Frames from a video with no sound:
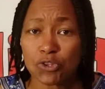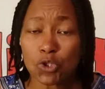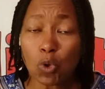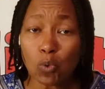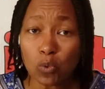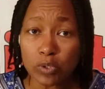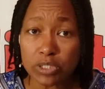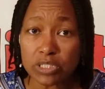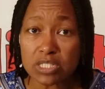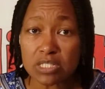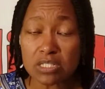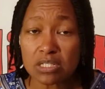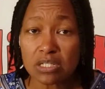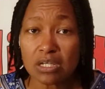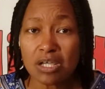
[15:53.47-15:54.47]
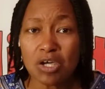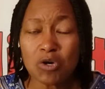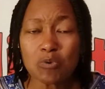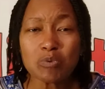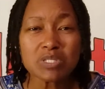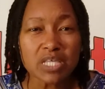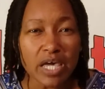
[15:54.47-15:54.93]
thorns
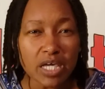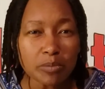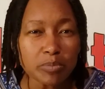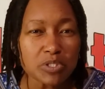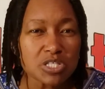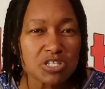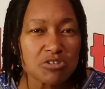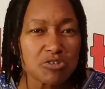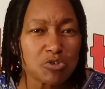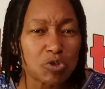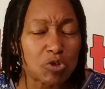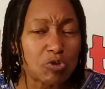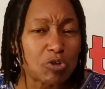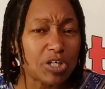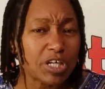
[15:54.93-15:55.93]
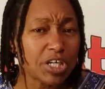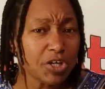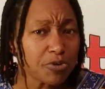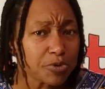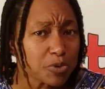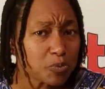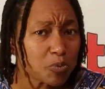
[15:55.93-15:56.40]
was able to
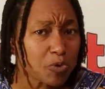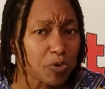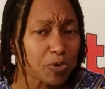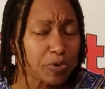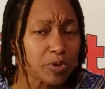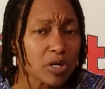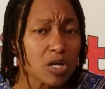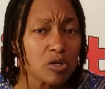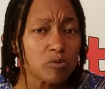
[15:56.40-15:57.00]
hear the word,